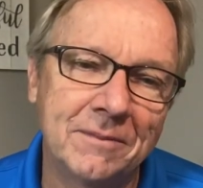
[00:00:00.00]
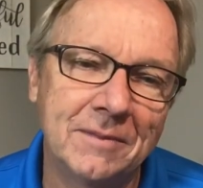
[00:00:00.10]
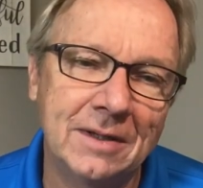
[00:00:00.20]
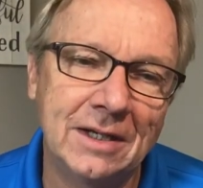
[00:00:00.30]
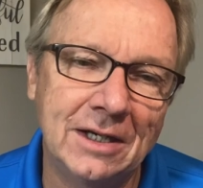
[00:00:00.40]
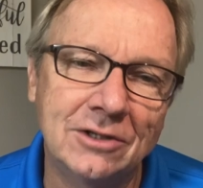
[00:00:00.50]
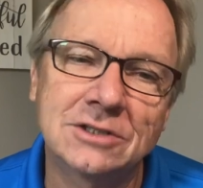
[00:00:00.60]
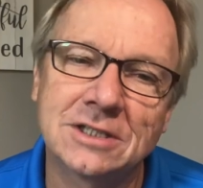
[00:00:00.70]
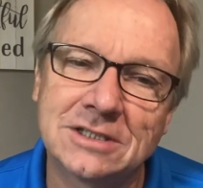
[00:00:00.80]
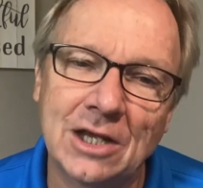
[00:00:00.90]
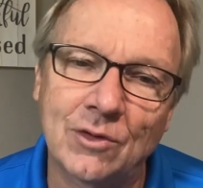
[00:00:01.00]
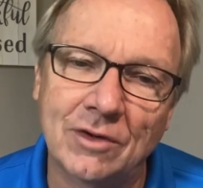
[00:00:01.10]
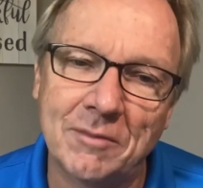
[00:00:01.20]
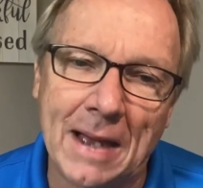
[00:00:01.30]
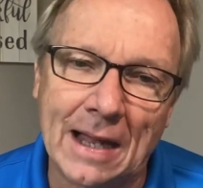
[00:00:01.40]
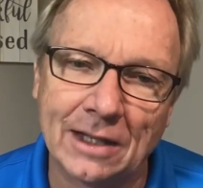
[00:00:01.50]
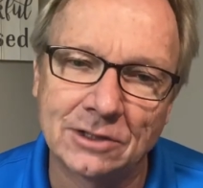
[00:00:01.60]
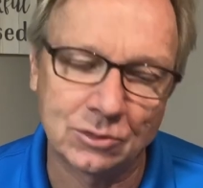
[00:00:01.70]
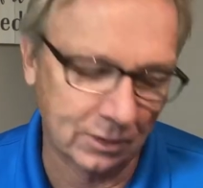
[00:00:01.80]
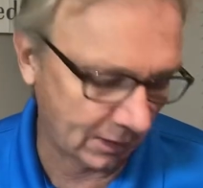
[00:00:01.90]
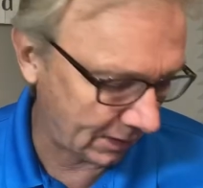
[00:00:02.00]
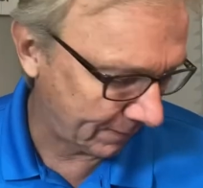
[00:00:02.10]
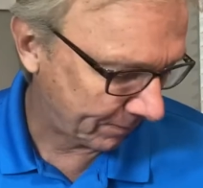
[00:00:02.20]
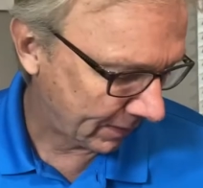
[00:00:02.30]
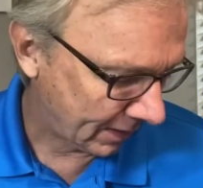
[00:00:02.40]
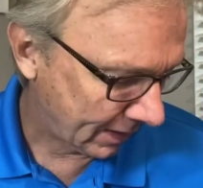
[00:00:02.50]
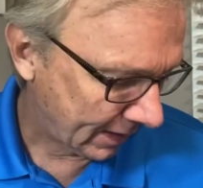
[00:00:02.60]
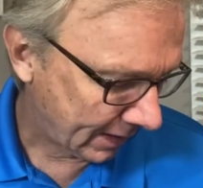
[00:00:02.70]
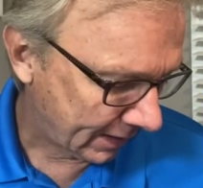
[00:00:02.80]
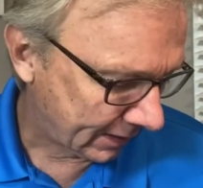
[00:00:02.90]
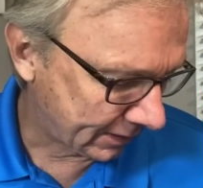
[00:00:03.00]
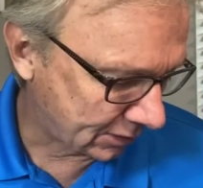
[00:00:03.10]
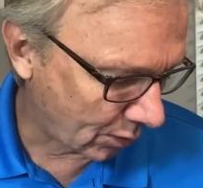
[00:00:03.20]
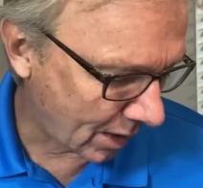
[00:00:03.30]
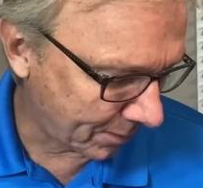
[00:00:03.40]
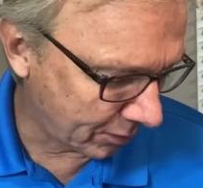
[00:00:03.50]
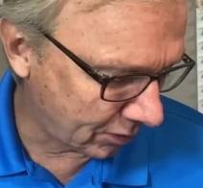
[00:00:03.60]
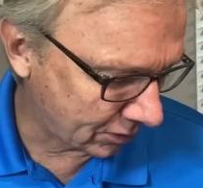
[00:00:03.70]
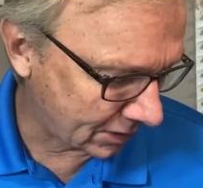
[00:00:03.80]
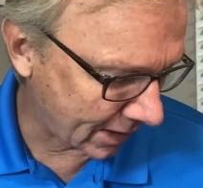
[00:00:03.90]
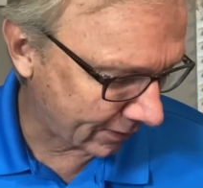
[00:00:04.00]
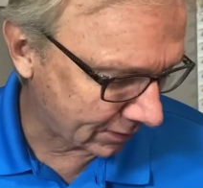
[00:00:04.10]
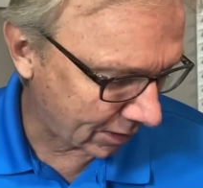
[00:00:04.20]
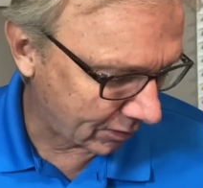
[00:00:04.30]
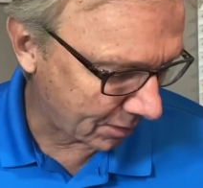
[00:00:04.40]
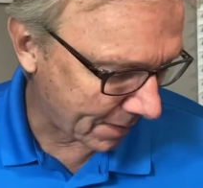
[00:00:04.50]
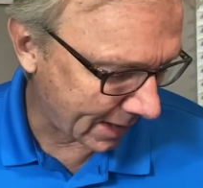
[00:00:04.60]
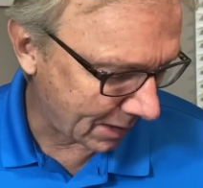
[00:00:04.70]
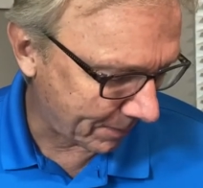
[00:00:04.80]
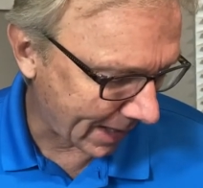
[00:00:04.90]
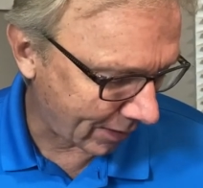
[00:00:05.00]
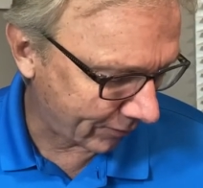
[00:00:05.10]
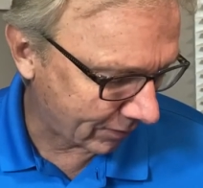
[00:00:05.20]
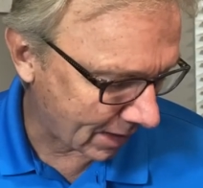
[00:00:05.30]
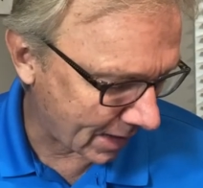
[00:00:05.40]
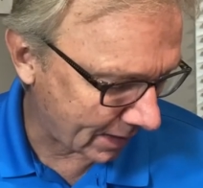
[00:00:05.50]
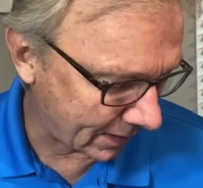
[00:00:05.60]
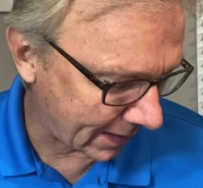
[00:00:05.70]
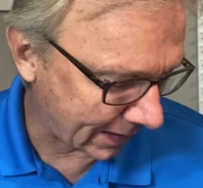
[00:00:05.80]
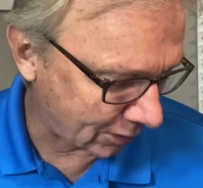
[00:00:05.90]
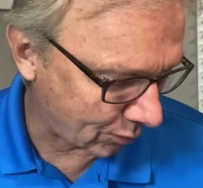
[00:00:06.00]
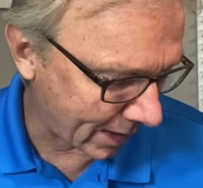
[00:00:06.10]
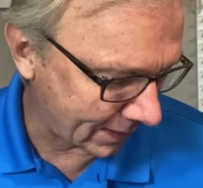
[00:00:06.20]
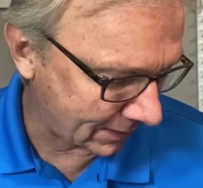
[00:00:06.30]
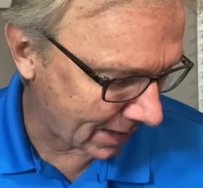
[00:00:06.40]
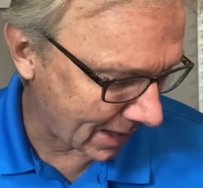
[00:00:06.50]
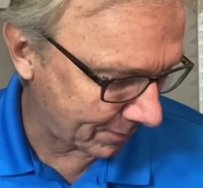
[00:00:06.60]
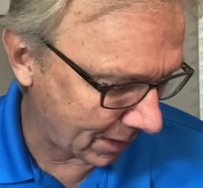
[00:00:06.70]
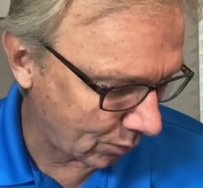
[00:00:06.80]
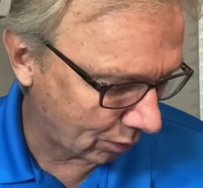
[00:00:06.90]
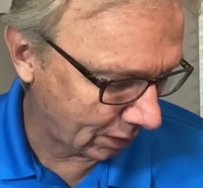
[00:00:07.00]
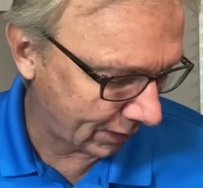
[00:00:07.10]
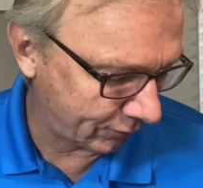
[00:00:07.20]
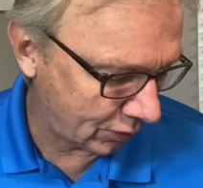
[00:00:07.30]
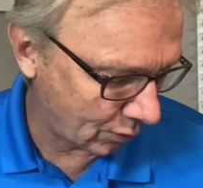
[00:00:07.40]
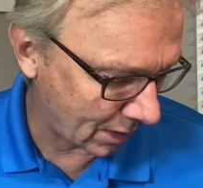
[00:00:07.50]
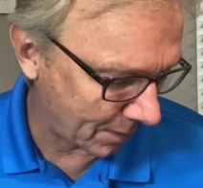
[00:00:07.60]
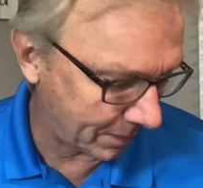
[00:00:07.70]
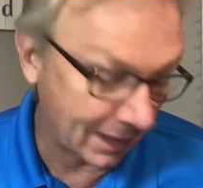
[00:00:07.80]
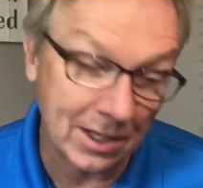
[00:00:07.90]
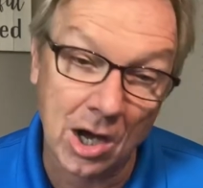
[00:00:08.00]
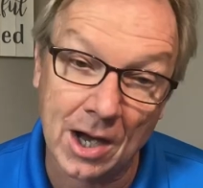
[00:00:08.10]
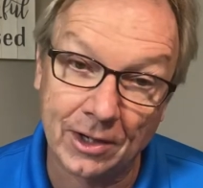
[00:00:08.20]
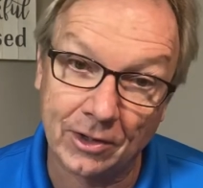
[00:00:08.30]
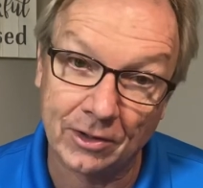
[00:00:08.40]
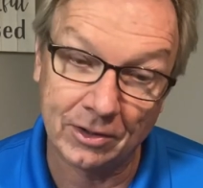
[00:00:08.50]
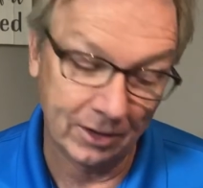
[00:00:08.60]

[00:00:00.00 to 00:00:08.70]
Here's the secret of balance, really. So humble yourselves under the mighty power of God, and at the right time he will lift you up in honor.